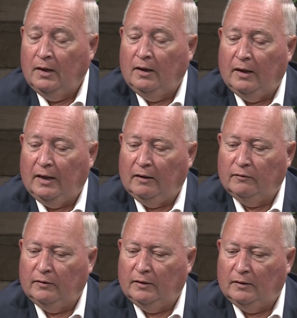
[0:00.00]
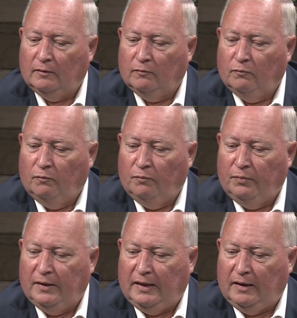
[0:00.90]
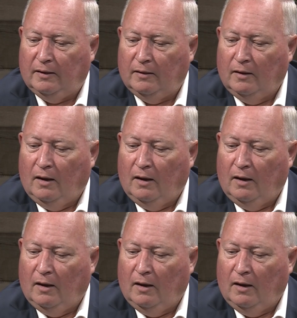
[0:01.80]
And the